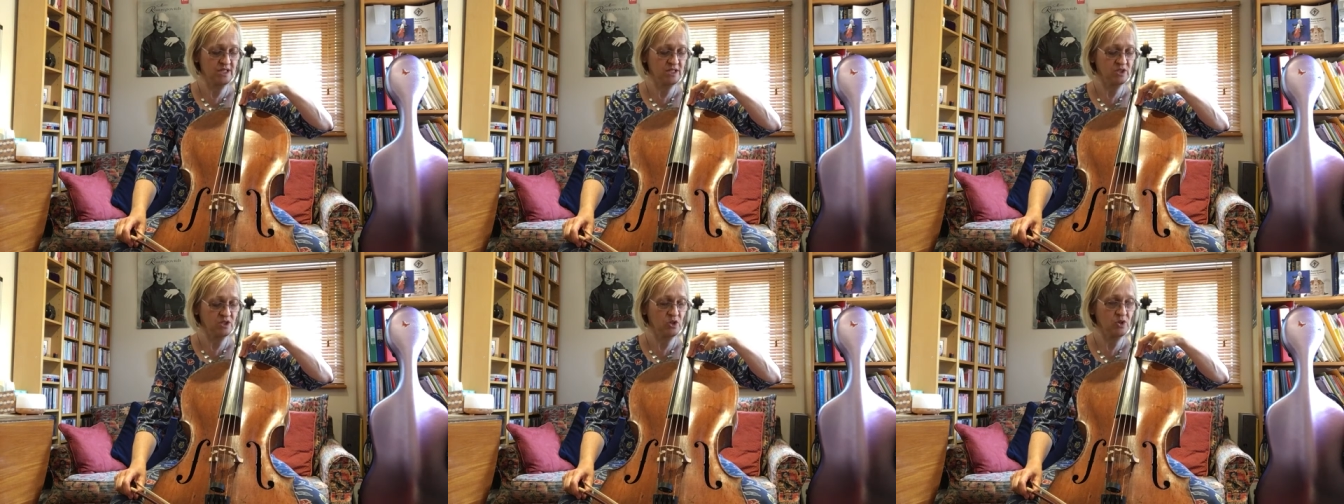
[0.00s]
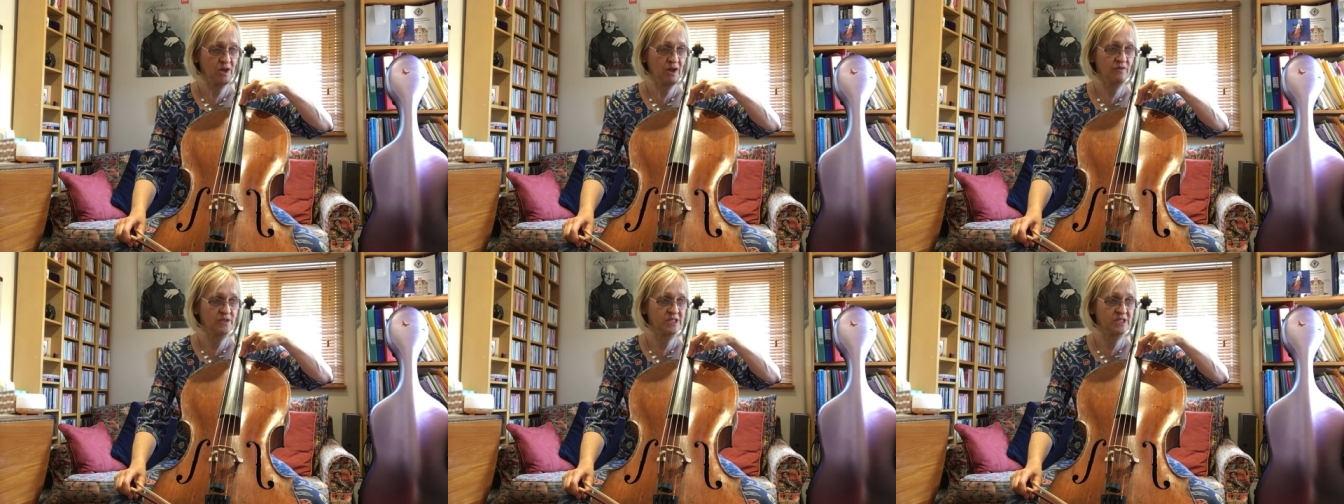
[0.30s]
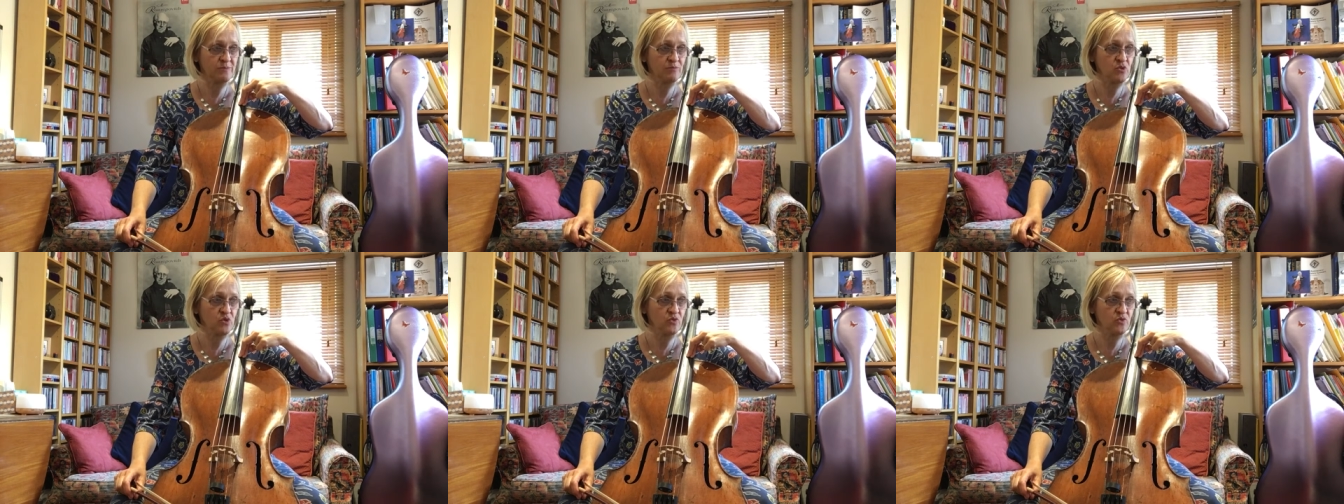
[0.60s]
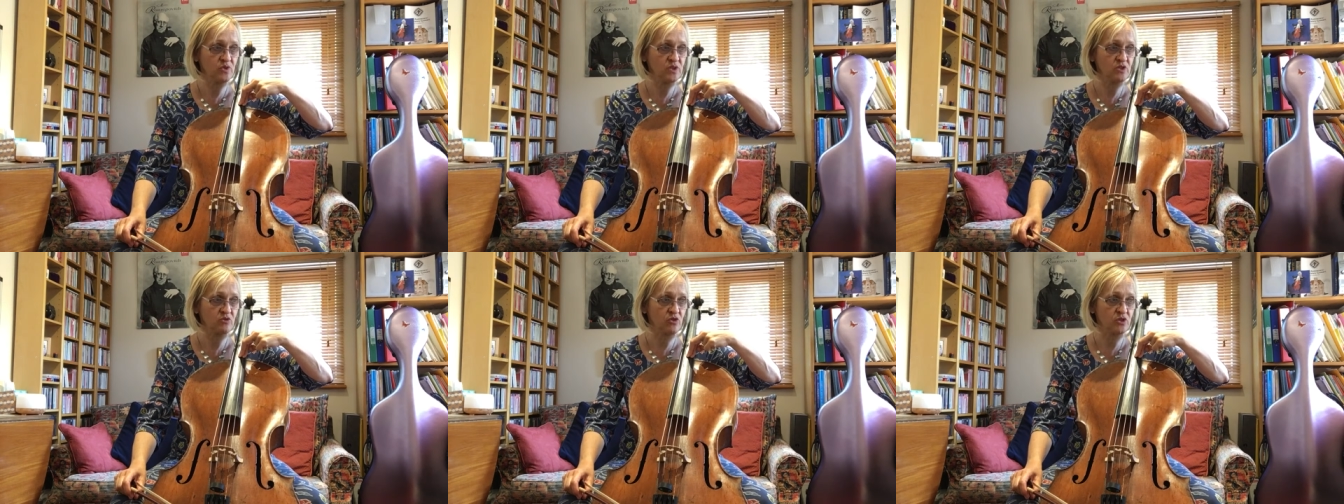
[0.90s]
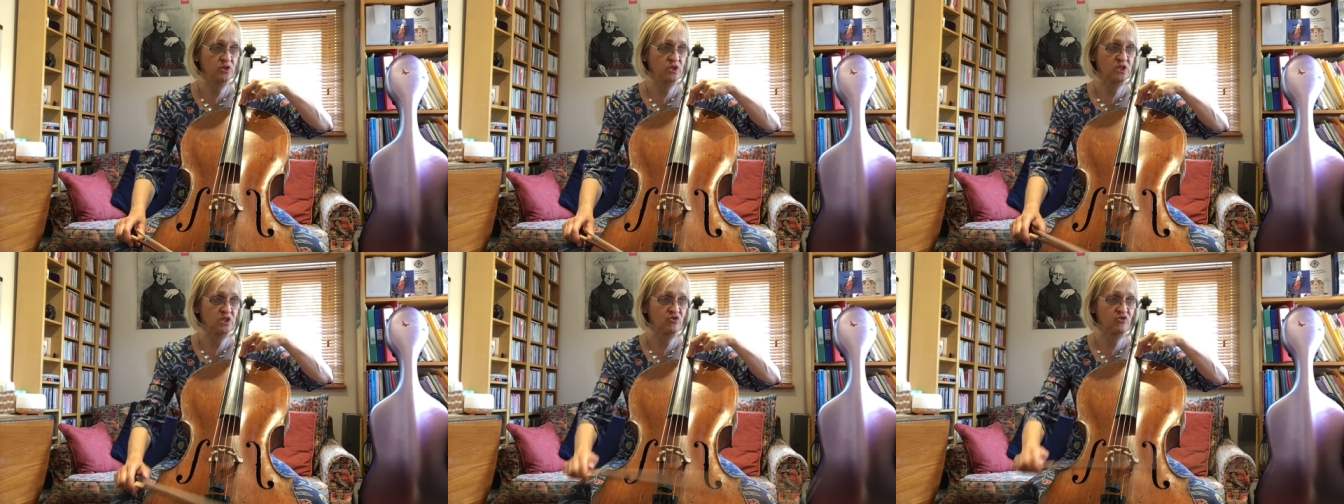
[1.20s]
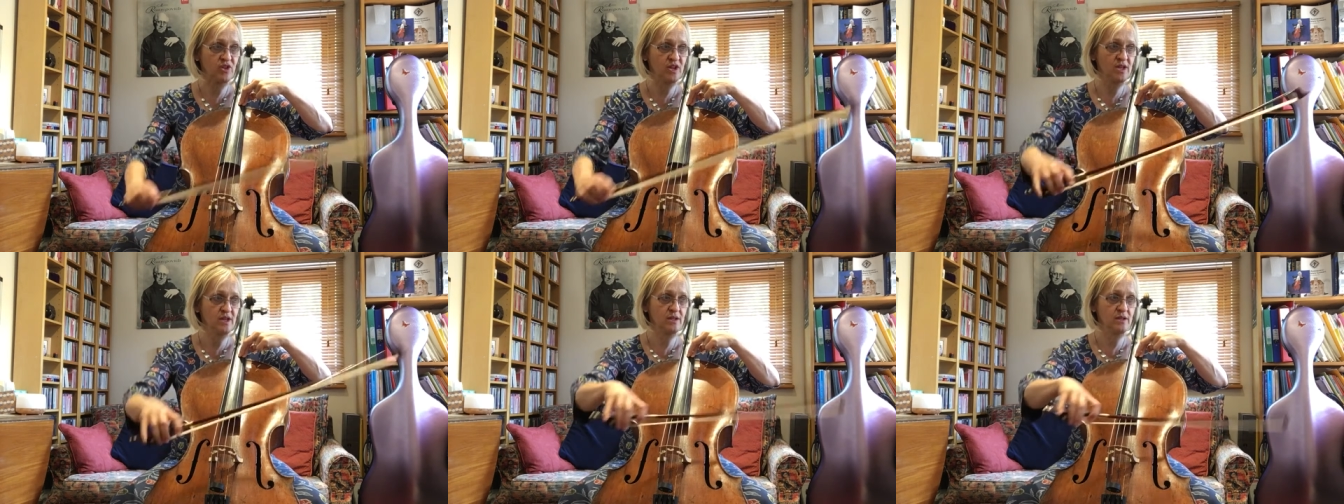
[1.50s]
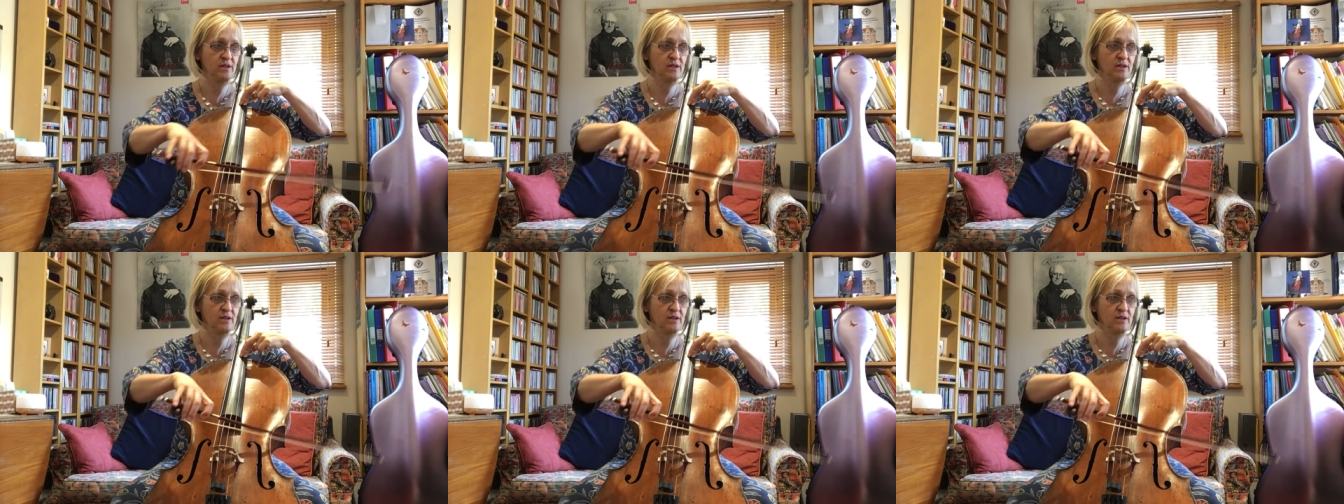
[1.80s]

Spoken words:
so you have smoothness across the string.